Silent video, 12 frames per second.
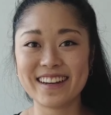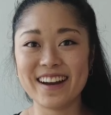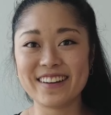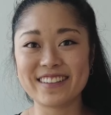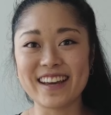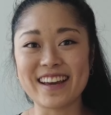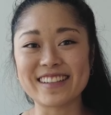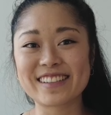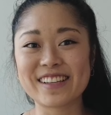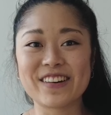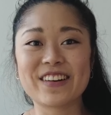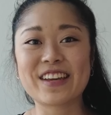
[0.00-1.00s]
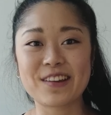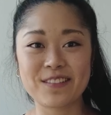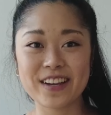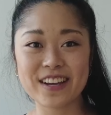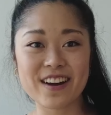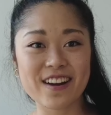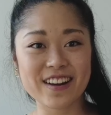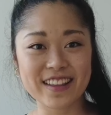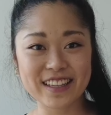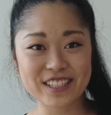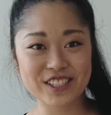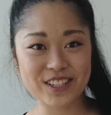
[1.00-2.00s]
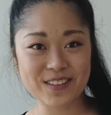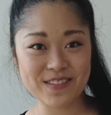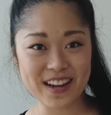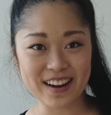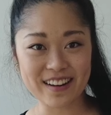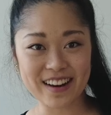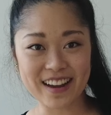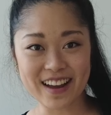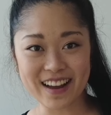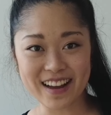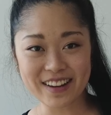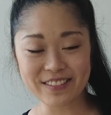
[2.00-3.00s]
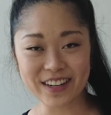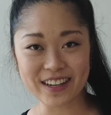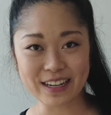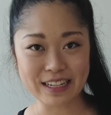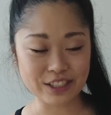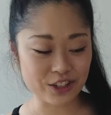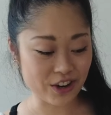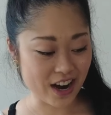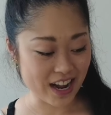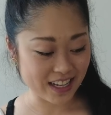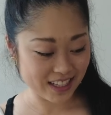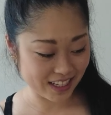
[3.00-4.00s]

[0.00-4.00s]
Okay, so here we are in the gym area. We're gonna try the